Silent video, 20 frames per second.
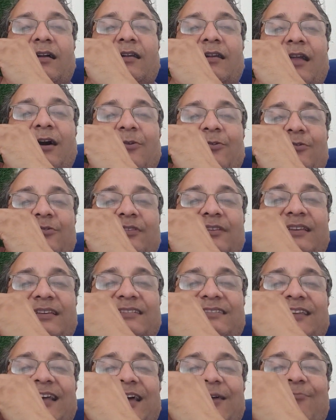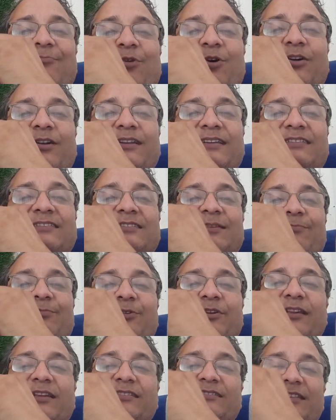Now, this embodies the
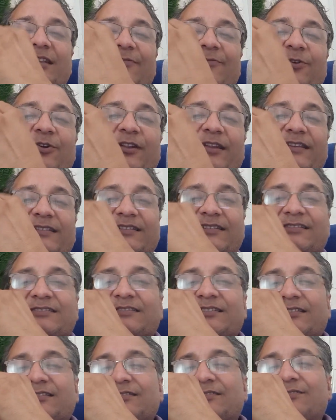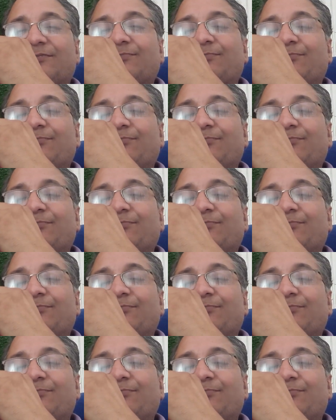potential for existence